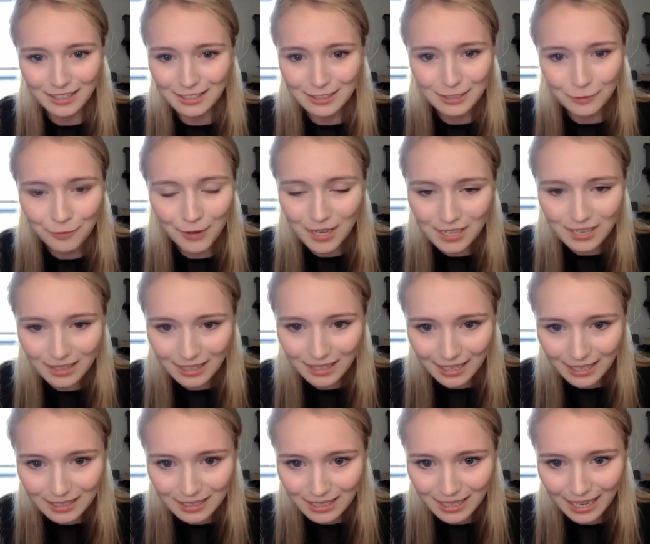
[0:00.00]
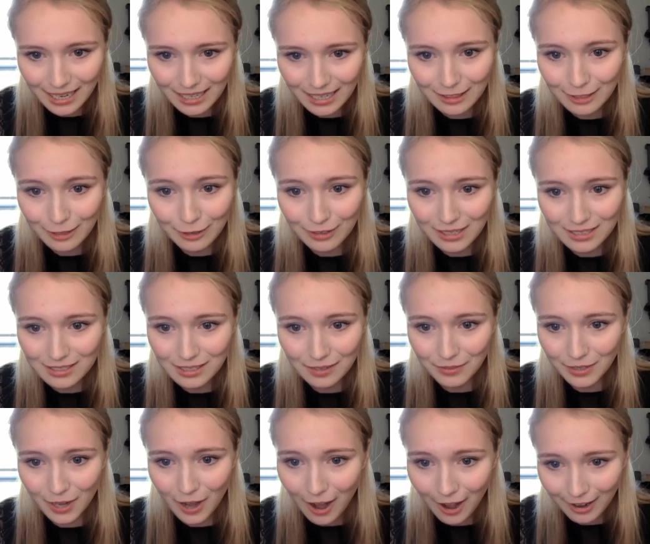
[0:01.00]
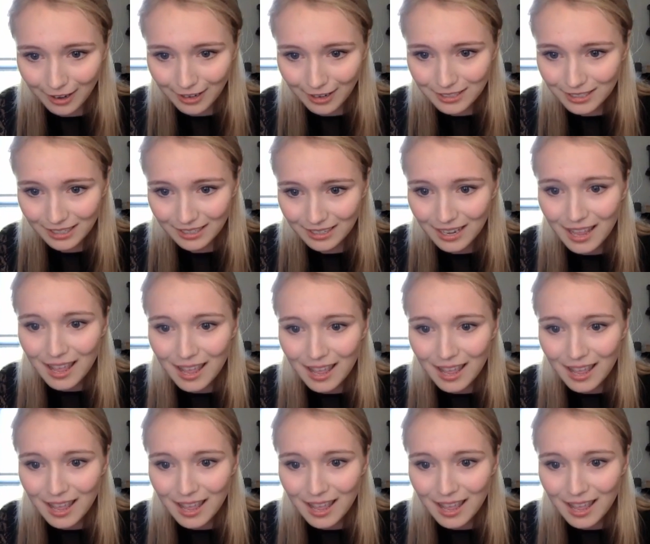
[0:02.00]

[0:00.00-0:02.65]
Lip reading: that sufficiently indicated the goodness of her heart, and